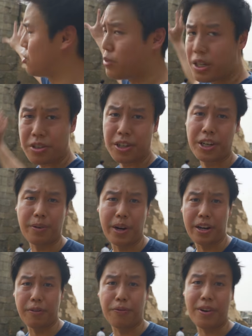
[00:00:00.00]
structure here
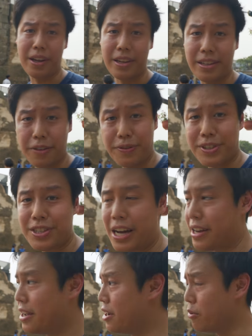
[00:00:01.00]
right in front, the
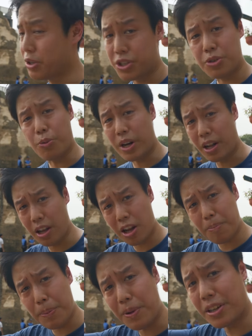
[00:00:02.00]
facade, which is why a lot
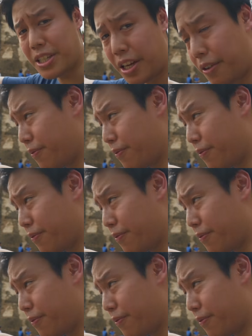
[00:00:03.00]
of people are taking